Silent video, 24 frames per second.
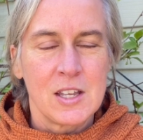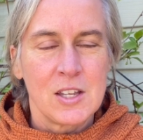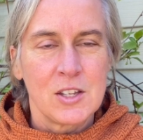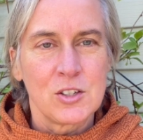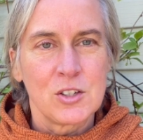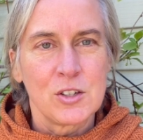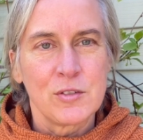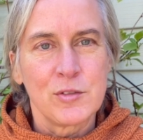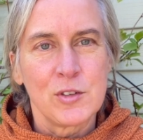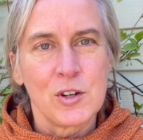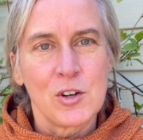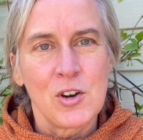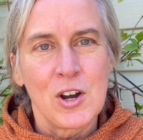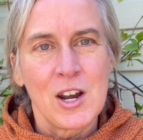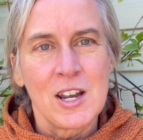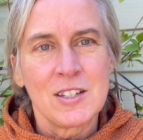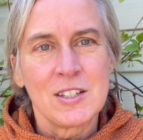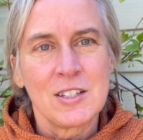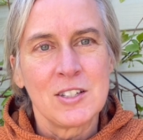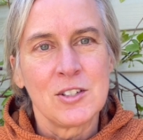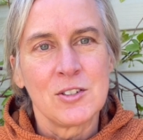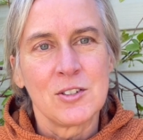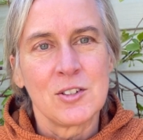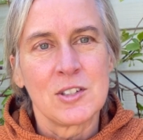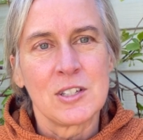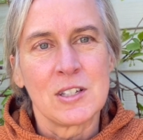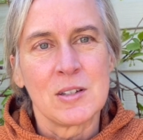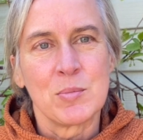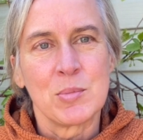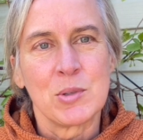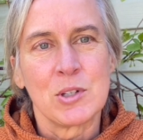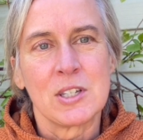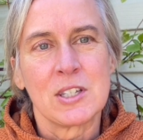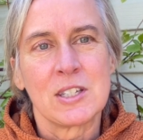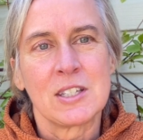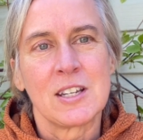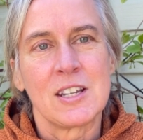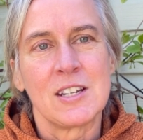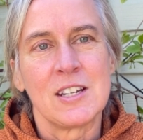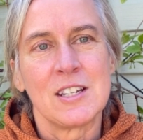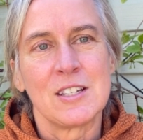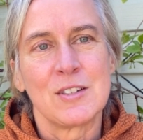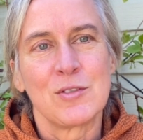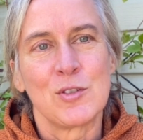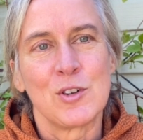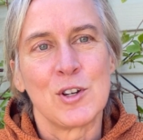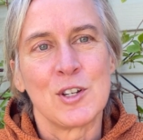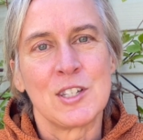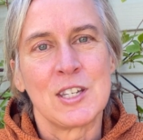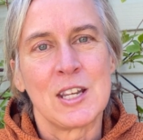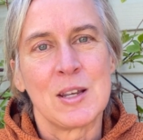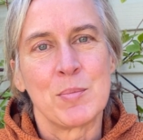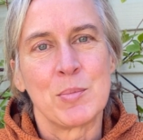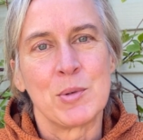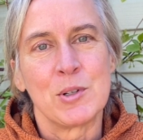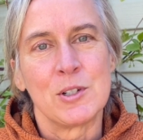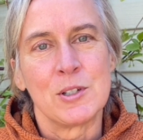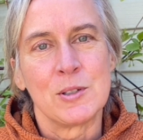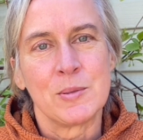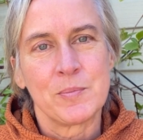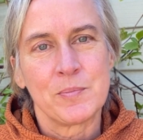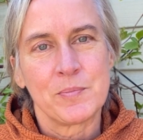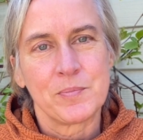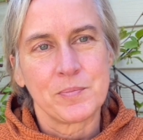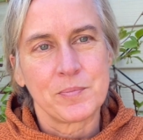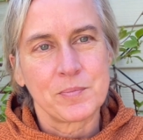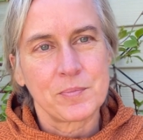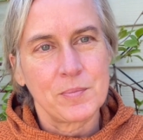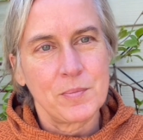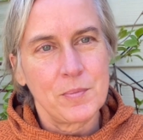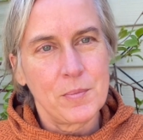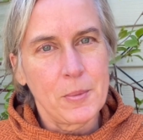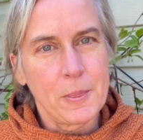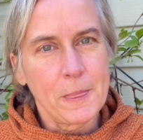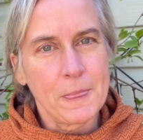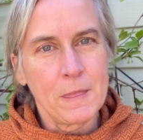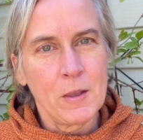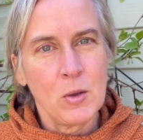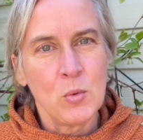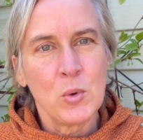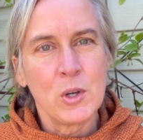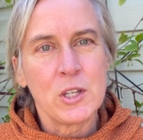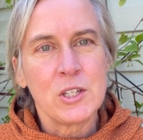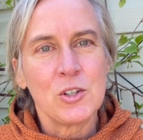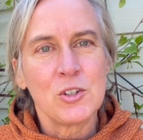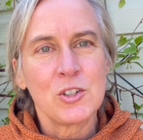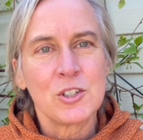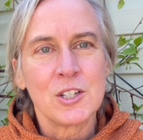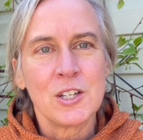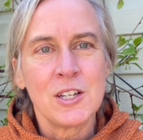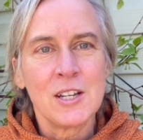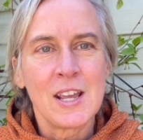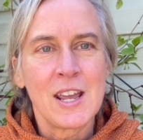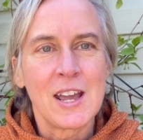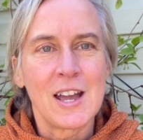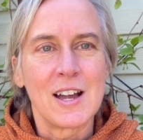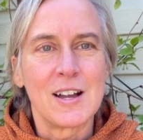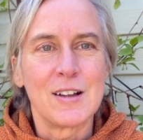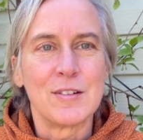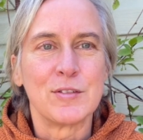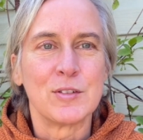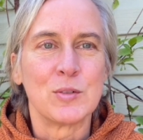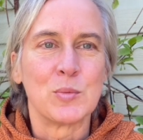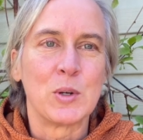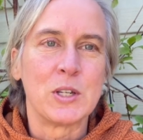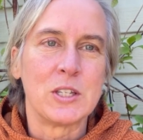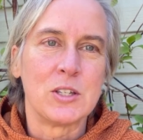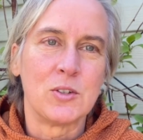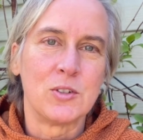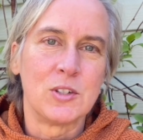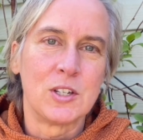So, for grad students in Buddhist studies, for example, what you should have and what you